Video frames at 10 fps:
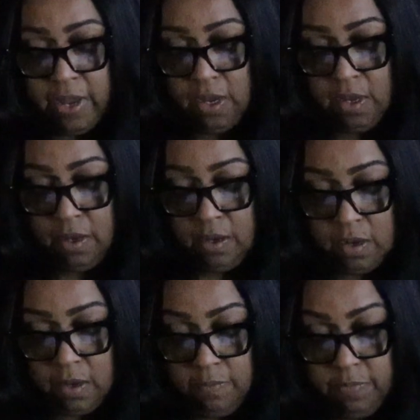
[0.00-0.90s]

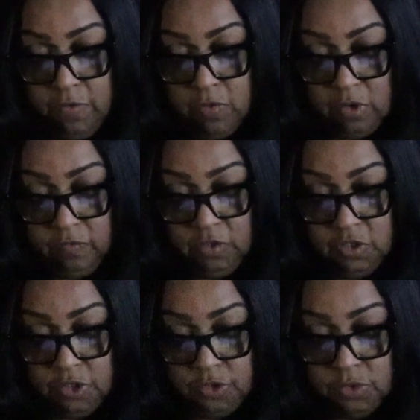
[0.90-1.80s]
a B-roll of the
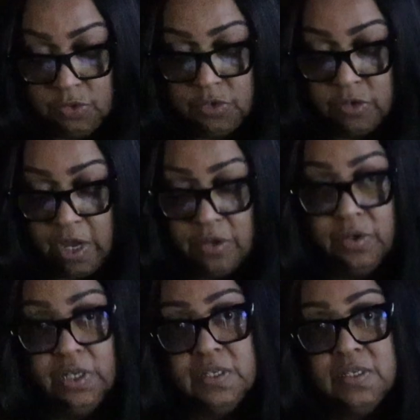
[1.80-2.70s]
sigil so that you
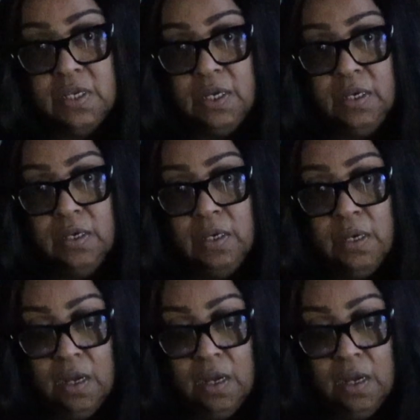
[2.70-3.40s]
can see